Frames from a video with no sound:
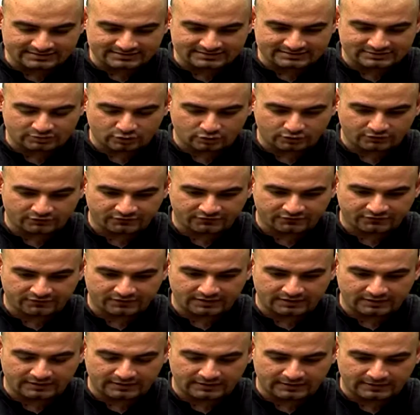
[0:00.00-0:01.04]
it sort
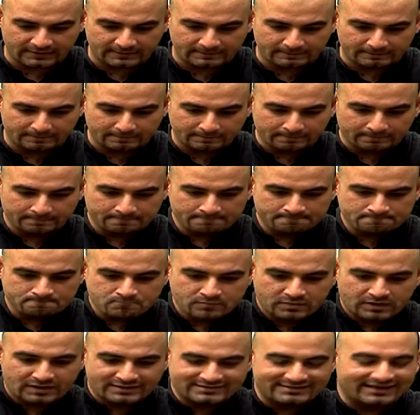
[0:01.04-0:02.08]
of
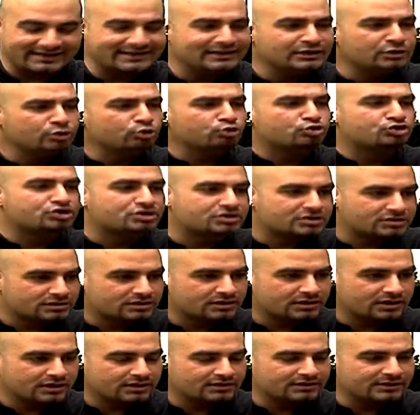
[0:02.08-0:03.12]
dilutes
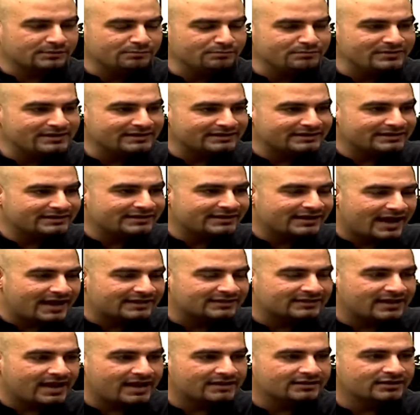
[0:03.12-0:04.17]
the meaning
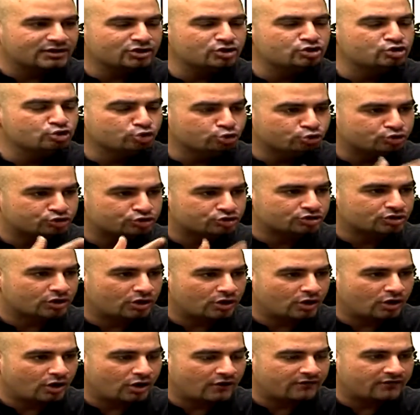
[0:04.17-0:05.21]
and the use
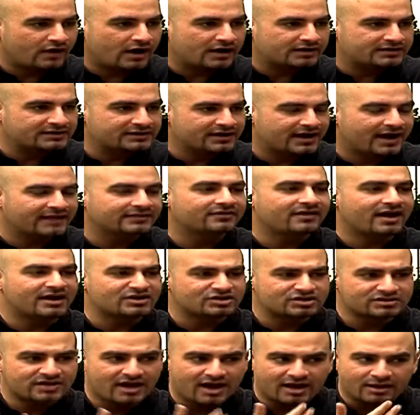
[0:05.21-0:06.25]
of RTI and the
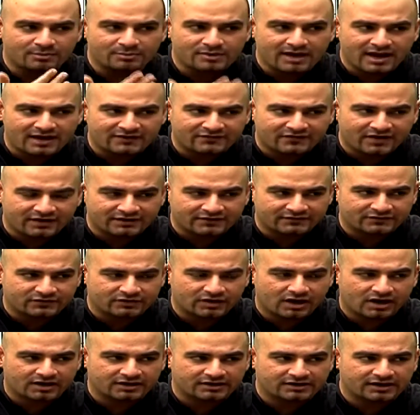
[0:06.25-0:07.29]
rationale behind fighting
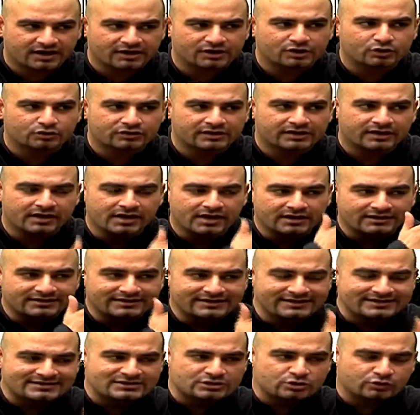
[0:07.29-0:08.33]
for the RTI? Do you think
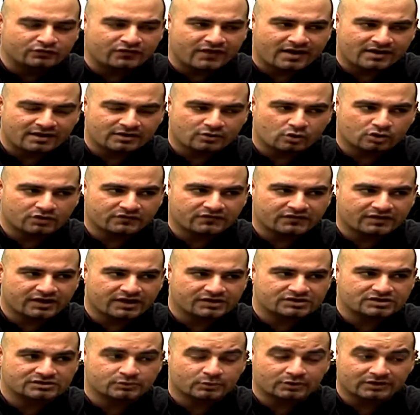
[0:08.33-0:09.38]
these new final
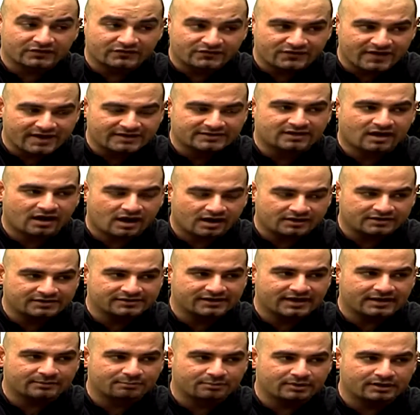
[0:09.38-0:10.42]
notifications will affect the
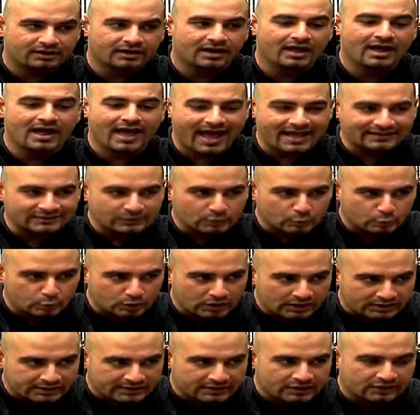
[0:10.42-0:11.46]
RTI bill and the
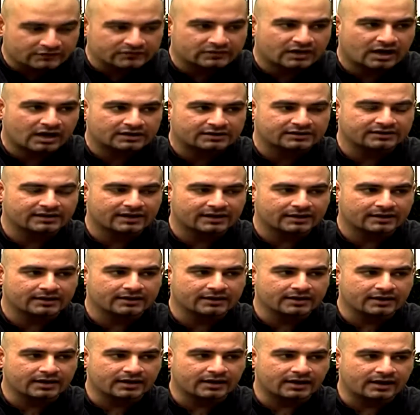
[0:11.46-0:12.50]
working of the RTI
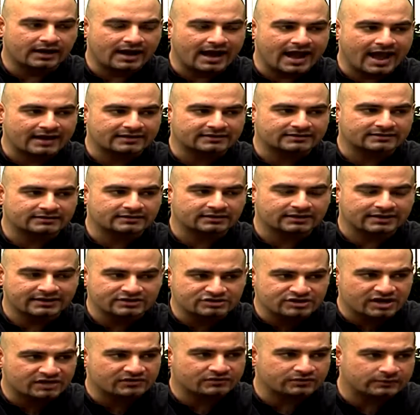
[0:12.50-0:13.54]
Act
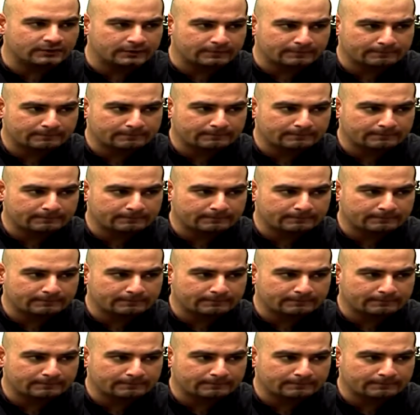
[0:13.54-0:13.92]
in general?